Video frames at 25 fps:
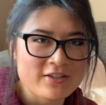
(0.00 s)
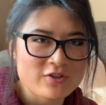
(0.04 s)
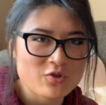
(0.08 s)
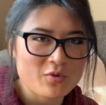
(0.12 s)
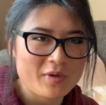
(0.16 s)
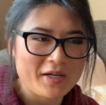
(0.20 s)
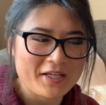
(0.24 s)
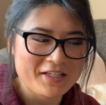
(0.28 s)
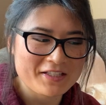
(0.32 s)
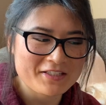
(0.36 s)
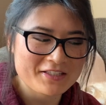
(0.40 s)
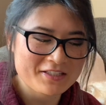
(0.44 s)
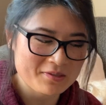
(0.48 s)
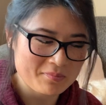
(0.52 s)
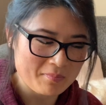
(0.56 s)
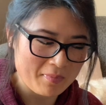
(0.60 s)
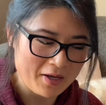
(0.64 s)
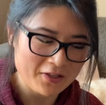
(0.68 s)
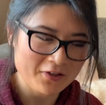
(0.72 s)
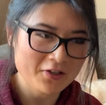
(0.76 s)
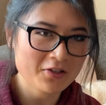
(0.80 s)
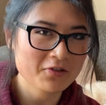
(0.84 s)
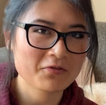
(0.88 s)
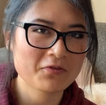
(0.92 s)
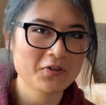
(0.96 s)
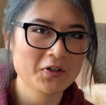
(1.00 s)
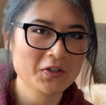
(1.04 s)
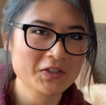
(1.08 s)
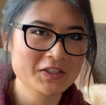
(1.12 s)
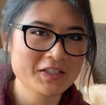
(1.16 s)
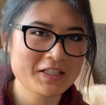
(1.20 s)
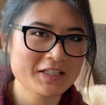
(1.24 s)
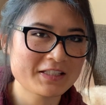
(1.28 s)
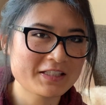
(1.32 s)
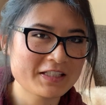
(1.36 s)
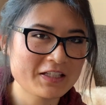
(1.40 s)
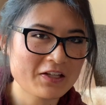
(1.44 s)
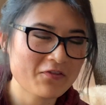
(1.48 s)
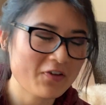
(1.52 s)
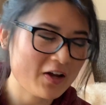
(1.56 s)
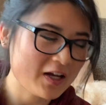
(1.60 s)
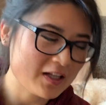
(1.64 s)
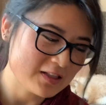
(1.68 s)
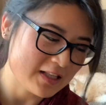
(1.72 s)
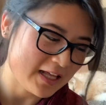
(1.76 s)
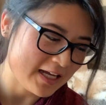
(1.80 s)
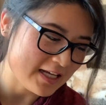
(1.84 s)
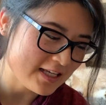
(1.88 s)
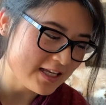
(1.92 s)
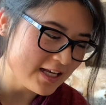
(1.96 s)
so I can smell it first and see if I
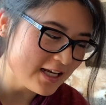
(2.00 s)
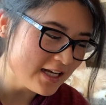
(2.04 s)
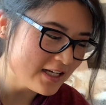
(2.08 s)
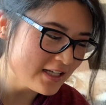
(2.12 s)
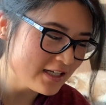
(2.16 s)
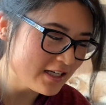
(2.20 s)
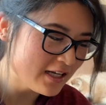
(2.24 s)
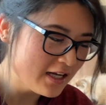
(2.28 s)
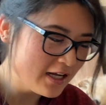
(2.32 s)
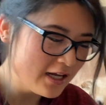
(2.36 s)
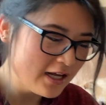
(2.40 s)
like it.